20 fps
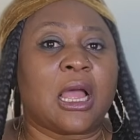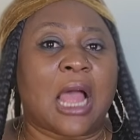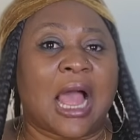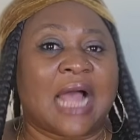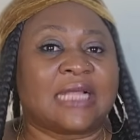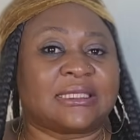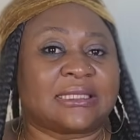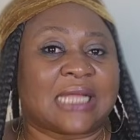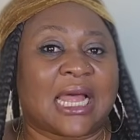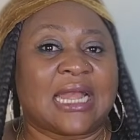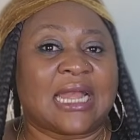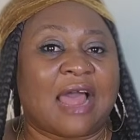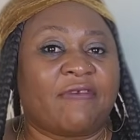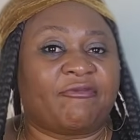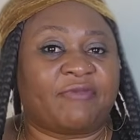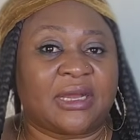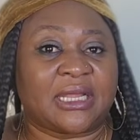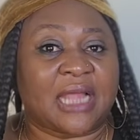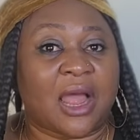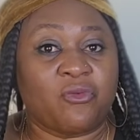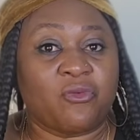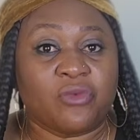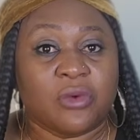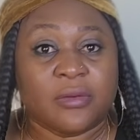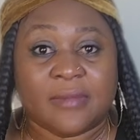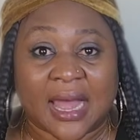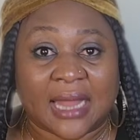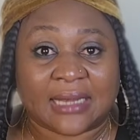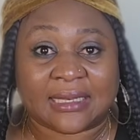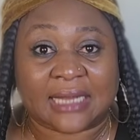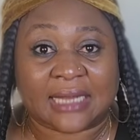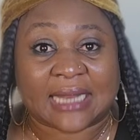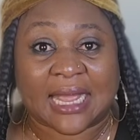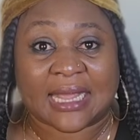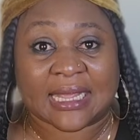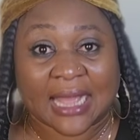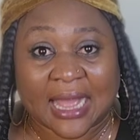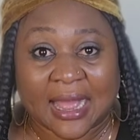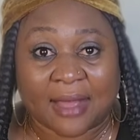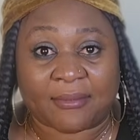As an African woman that
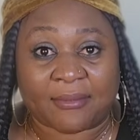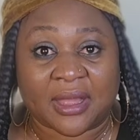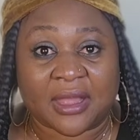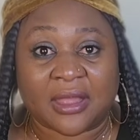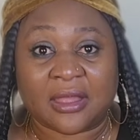I am,